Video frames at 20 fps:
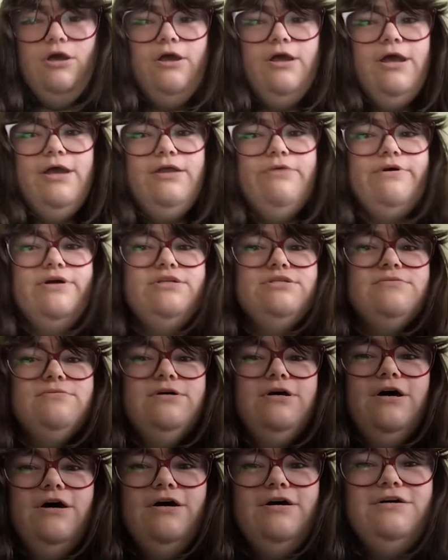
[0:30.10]
Anyways,
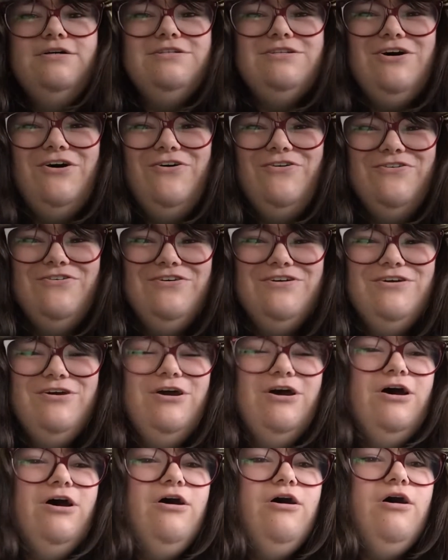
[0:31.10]
so
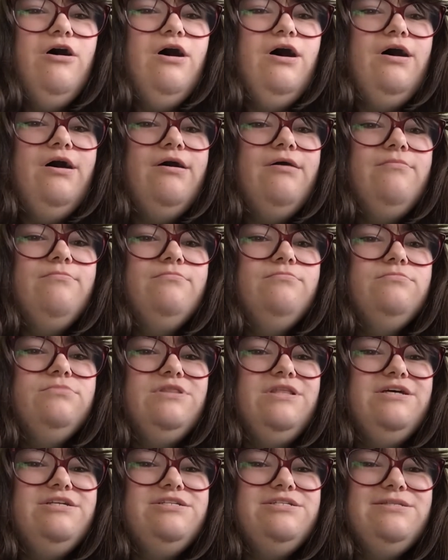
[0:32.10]

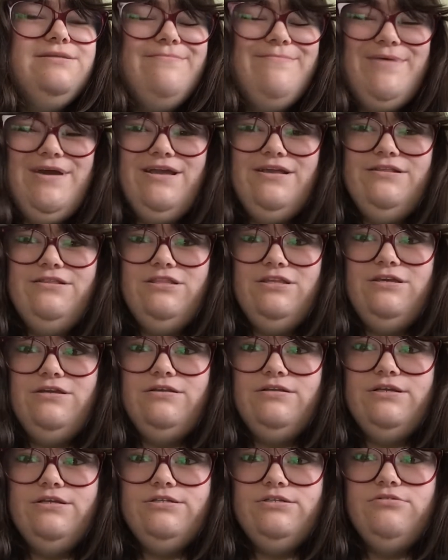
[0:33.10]
that's the main
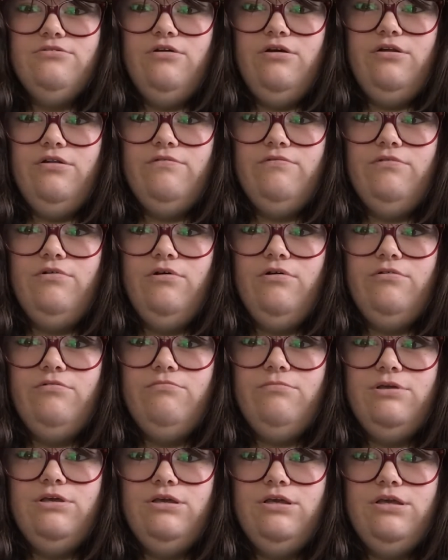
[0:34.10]
thing that's kind of gotten
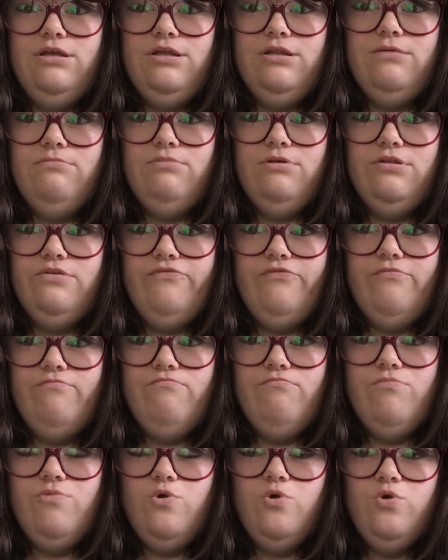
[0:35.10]
me in a bit of a
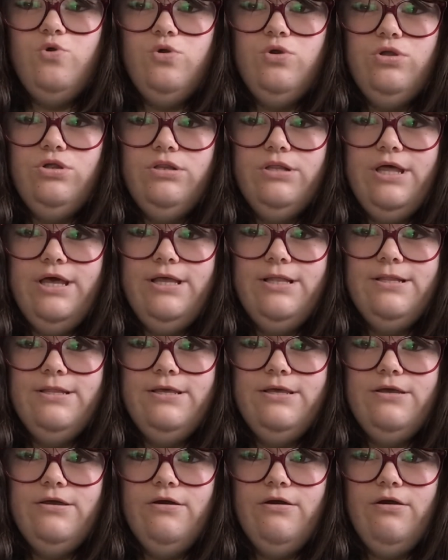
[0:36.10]
mood
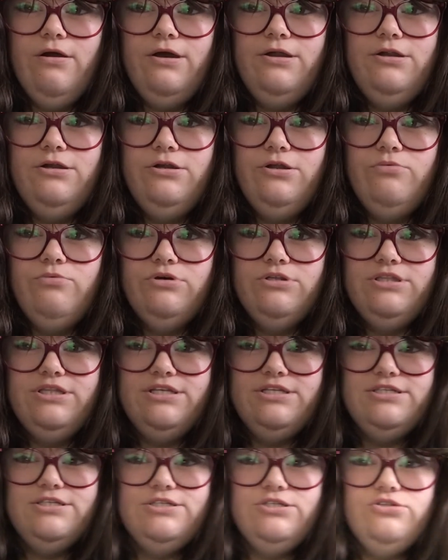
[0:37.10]
lately. I don't know what
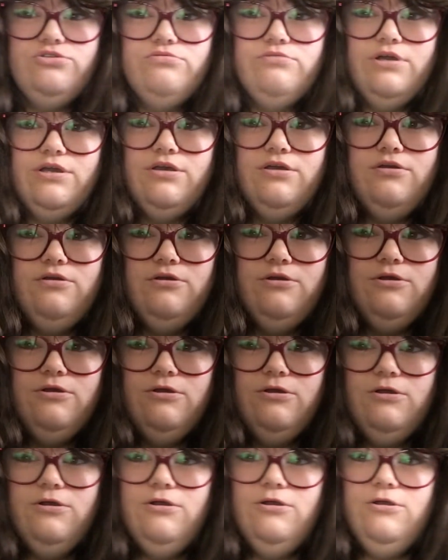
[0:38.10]
this is doing.
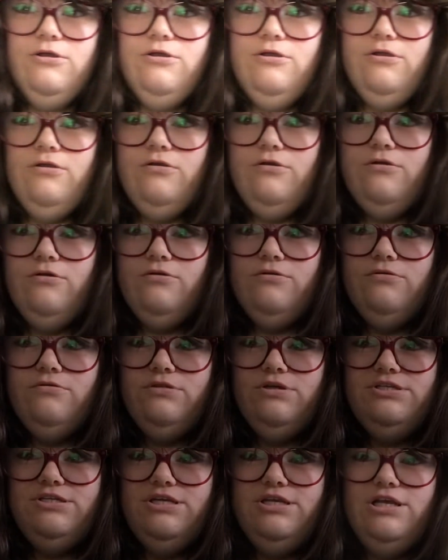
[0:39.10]

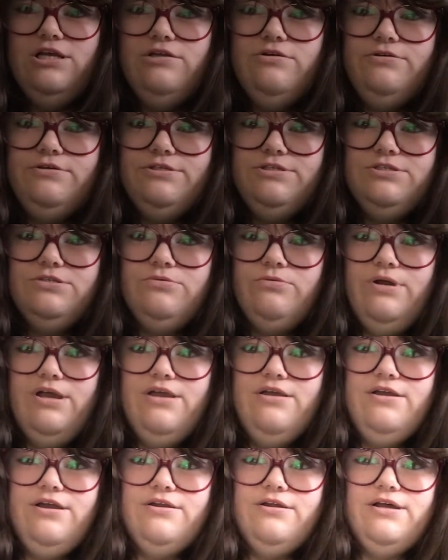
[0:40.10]
There's a yellow
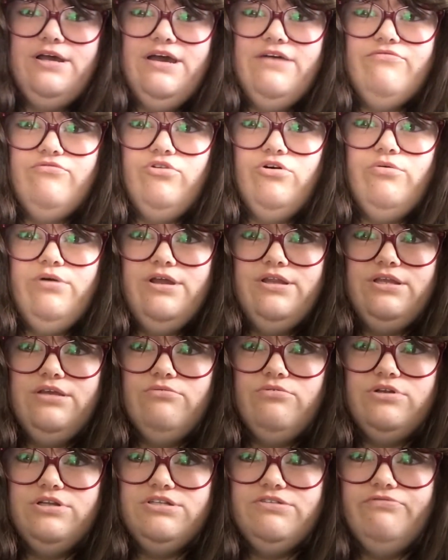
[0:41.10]
square and I have no idea
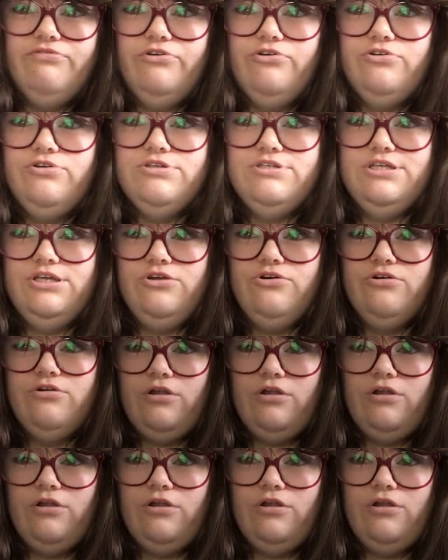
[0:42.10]
what it's focusing